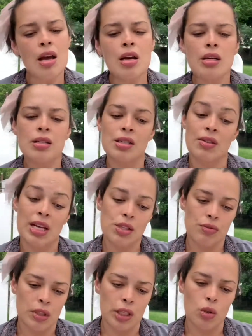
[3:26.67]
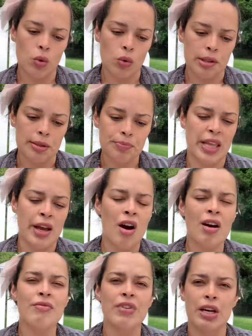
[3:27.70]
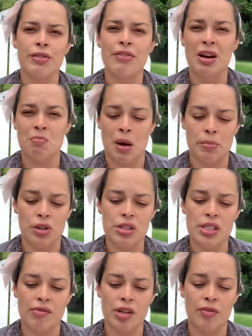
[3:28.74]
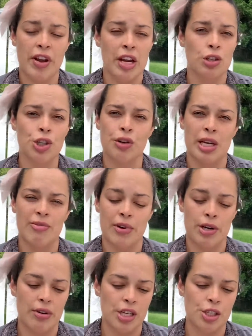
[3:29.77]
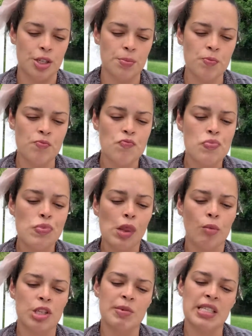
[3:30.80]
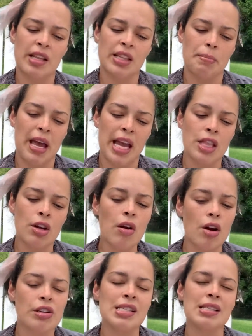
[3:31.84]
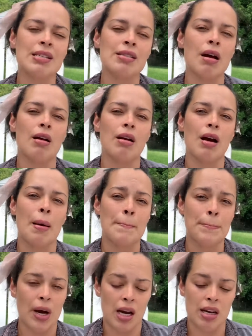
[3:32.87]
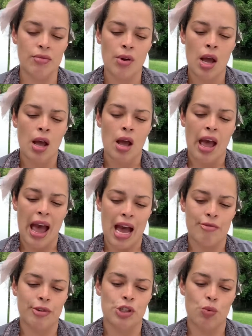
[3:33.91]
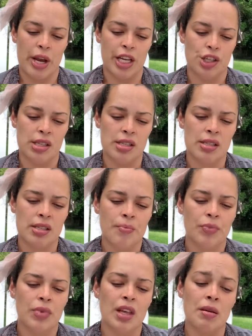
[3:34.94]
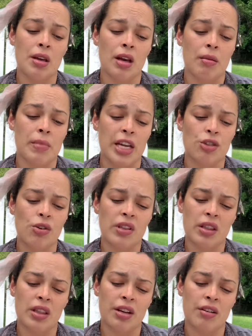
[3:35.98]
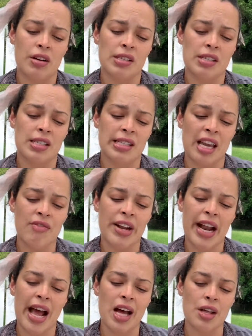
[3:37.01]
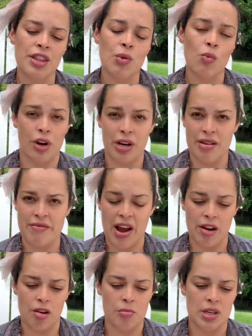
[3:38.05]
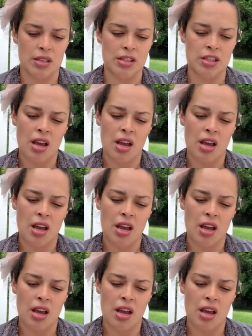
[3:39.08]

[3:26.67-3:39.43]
so that's really cool. They are verified members of the Fair Trade Federation, which means that they pay their artisans above average wages. They make sure that there are safe and healthy work environments.